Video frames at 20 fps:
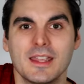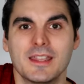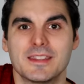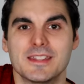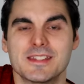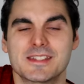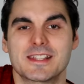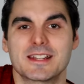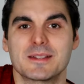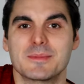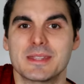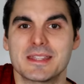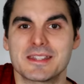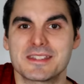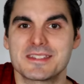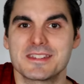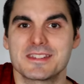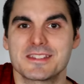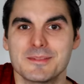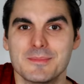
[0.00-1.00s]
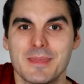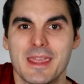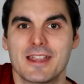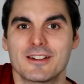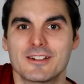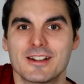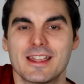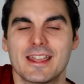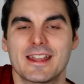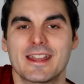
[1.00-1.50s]
there's gonna be a system
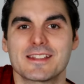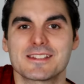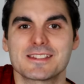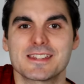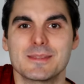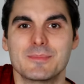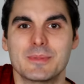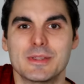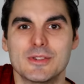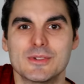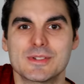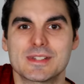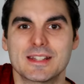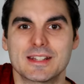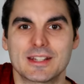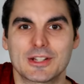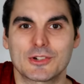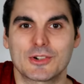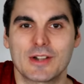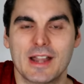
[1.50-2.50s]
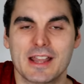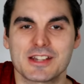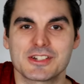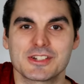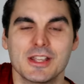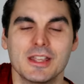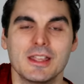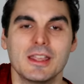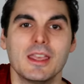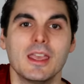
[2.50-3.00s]
error and our CPU is gonna crash.